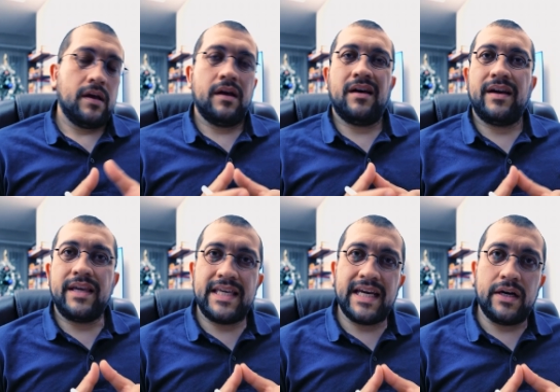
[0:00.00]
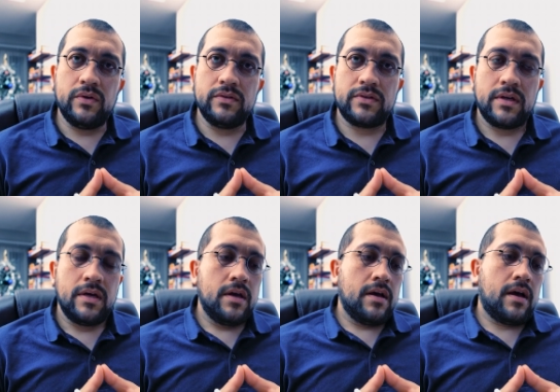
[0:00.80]
account,
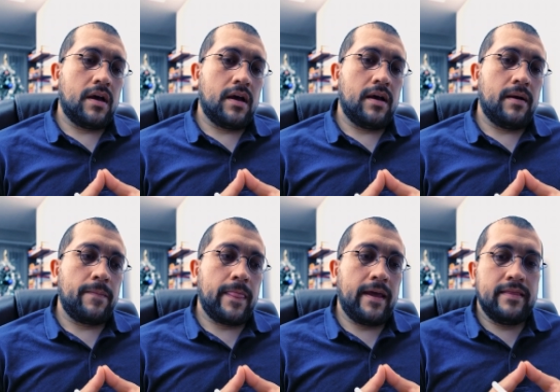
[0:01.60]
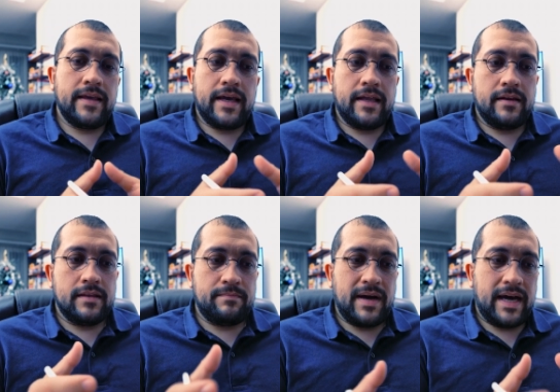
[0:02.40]
and then
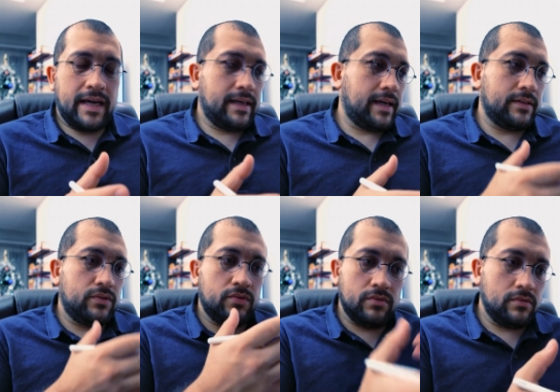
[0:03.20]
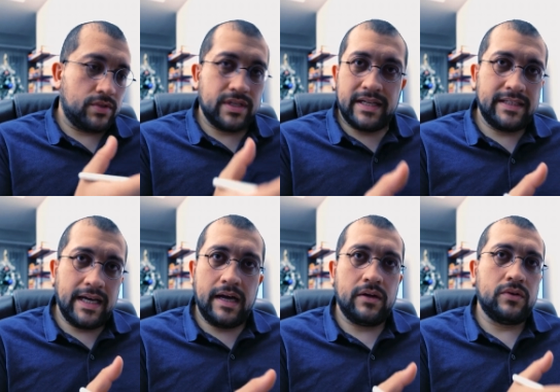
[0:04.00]
the bank had to shut
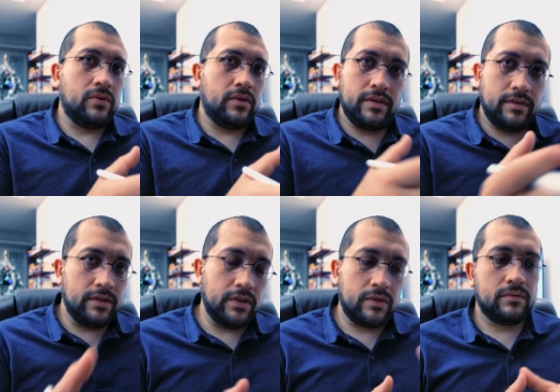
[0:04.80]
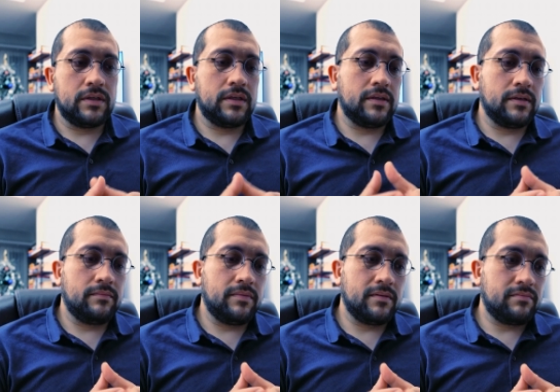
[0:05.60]
down, or
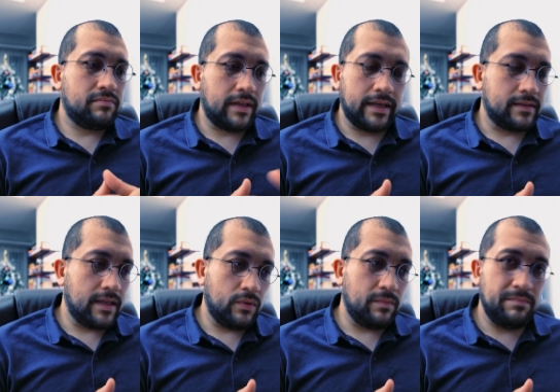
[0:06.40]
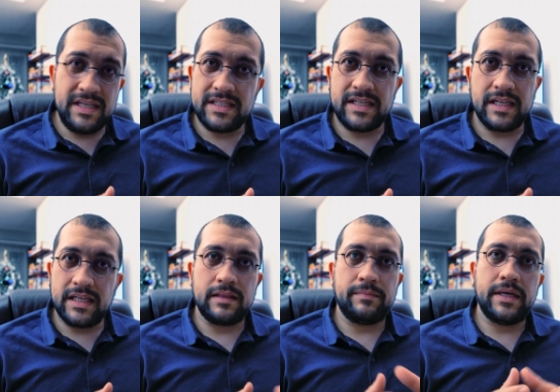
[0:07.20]
like they were busy a
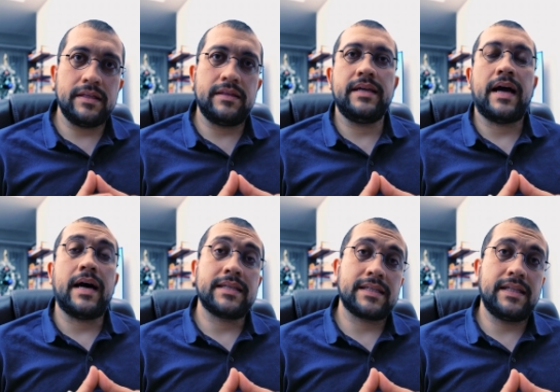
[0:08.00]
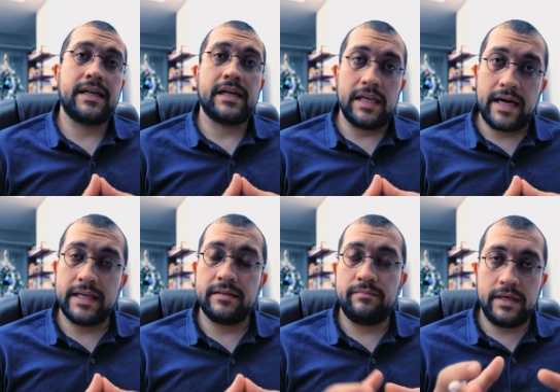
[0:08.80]
little bit. They asked the
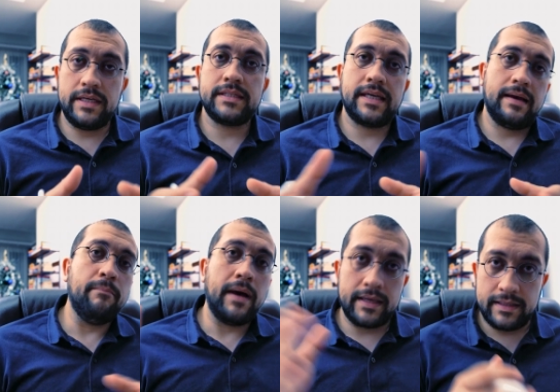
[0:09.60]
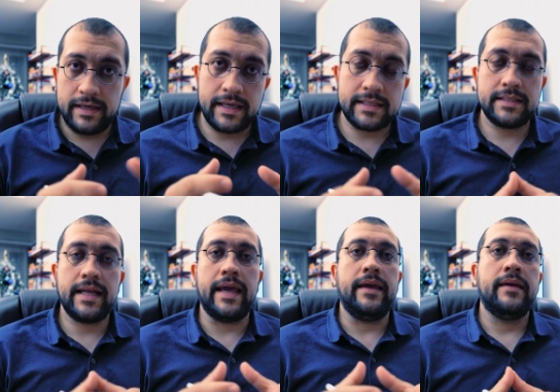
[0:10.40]
client, please come back the next
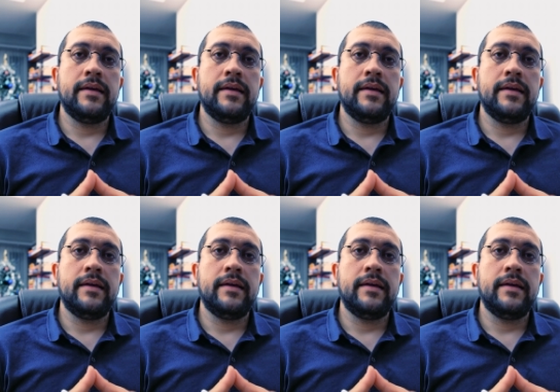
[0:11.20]
day.